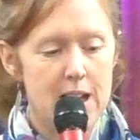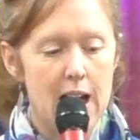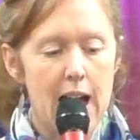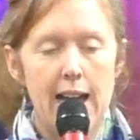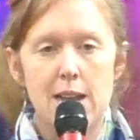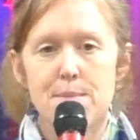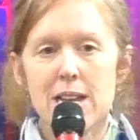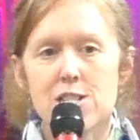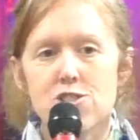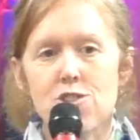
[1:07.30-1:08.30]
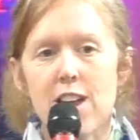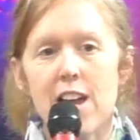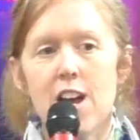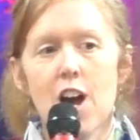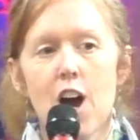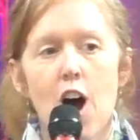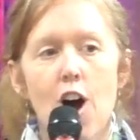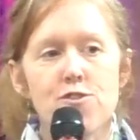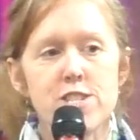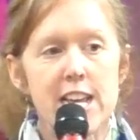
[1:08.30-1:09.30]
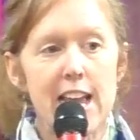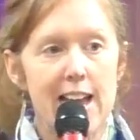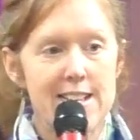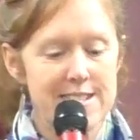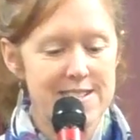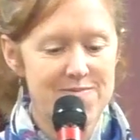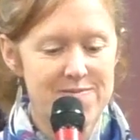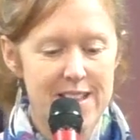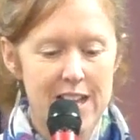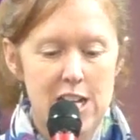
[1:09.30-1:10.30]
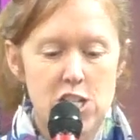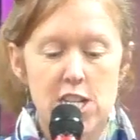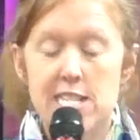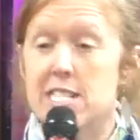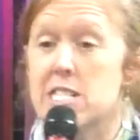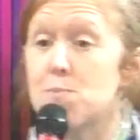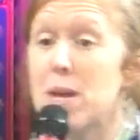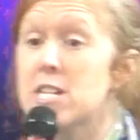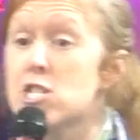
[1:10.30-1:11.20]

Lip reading: and a ministry of tears. Jesus speaks